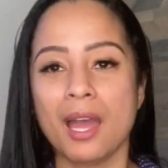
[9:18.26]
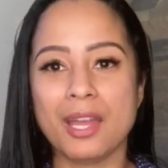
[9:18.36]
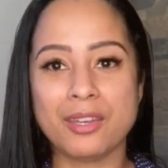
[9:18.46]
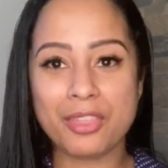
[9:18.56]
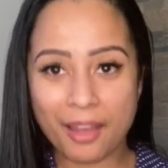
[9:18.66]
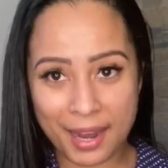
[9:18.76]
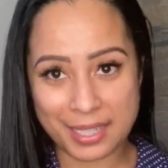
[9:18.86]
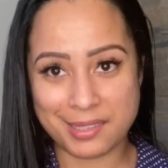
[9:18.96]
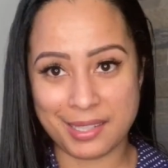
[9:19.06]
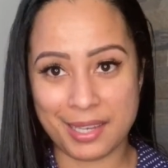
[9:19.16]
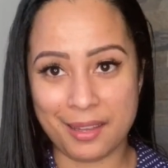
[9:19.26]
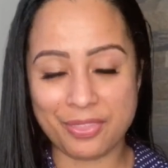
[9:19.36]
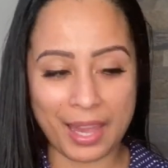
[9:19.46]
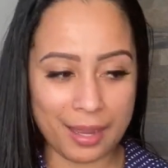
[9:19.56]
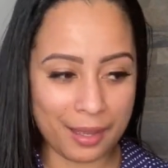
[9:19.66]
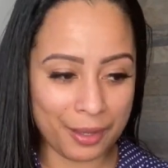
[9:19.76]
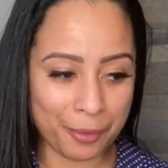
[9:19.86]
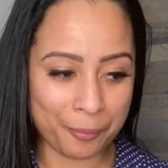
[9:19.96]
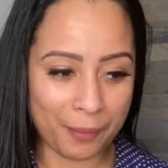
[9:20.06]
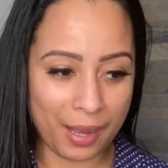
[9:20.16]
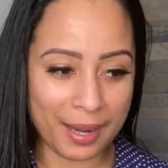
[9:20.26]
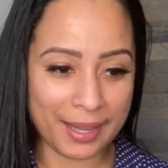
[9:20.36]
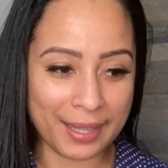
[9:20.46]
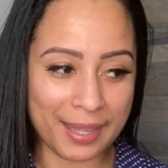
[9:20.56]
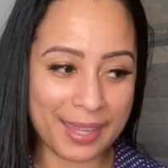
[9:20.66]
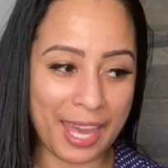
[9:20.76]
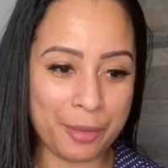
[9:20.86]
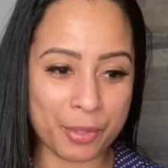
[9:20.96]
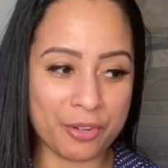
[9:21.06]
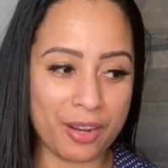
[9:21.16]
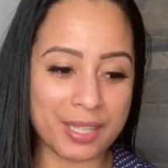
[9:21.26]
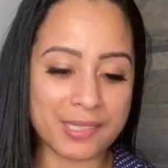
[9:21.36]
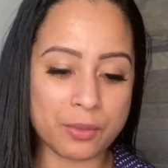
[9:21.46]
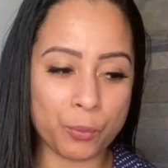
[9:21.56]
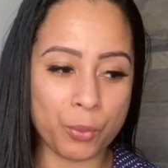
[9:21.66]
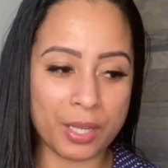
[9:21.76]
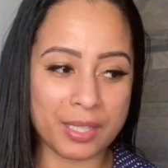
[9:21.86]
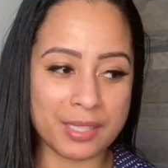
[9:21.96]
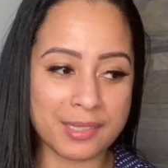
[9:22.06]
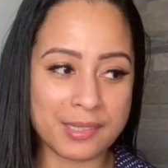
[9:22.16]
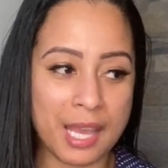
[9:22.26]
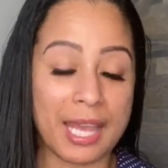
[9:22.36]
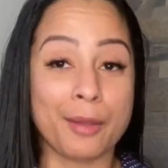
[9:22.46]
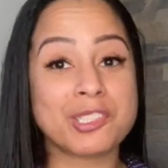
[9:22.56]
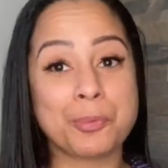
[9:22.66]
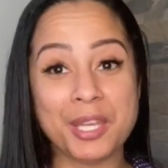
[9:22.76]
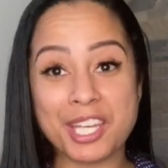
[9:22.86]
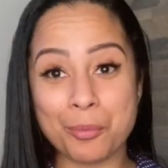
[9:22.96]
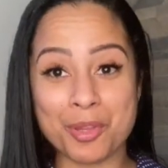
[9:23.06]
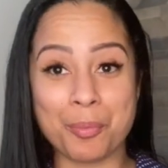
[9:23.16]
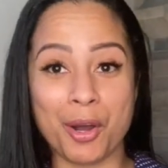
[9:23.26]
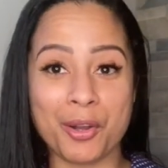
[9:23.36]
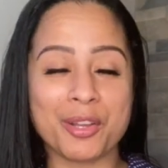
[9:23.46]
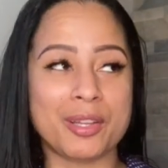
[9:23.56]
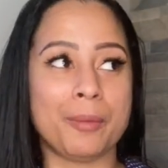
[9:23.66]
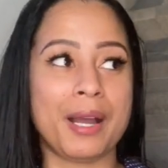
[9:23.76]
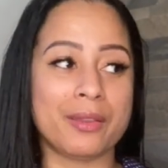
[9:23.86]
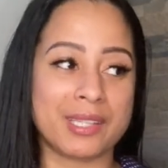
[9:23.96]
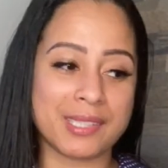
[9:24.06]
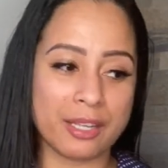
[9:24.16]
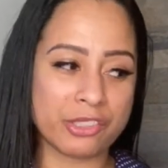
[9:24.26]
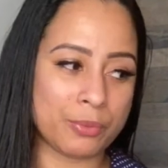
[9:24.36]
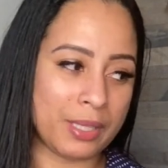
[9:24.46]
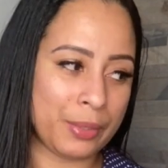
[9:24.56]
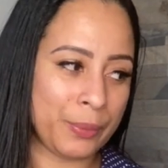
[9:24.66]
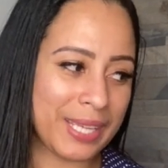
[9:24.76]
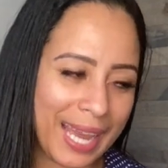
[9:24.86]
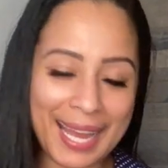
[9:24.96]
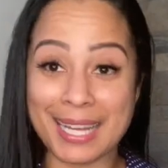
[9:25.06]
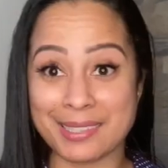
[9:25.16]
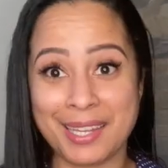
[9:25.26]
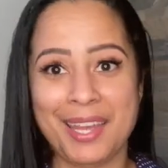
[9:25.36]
Another idea that I came across was, and I was speaking with my uncle about this actually, we had